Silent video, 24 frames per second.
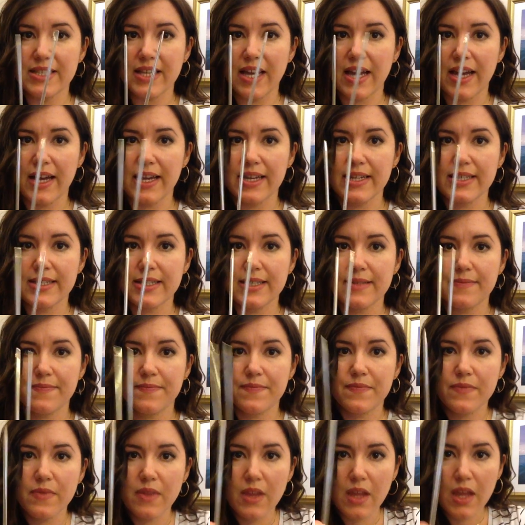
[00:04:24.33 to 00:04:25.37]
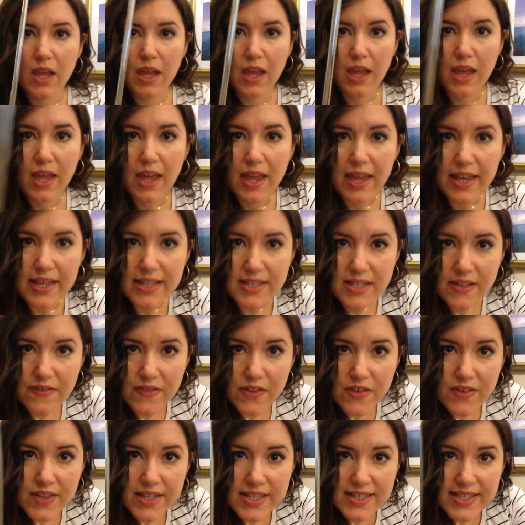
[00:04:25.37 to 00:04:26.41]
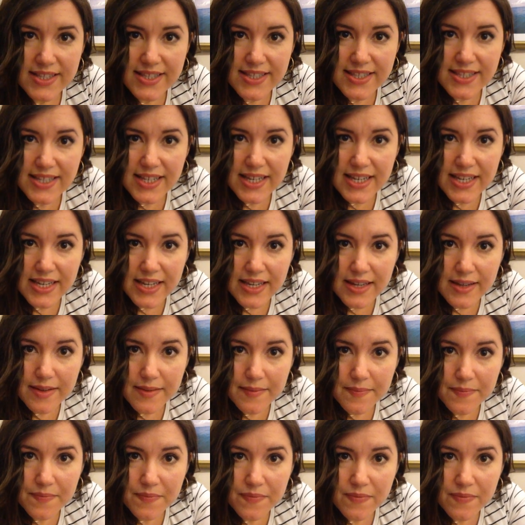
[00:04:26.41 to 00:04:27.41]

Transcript: guys is, if you can see,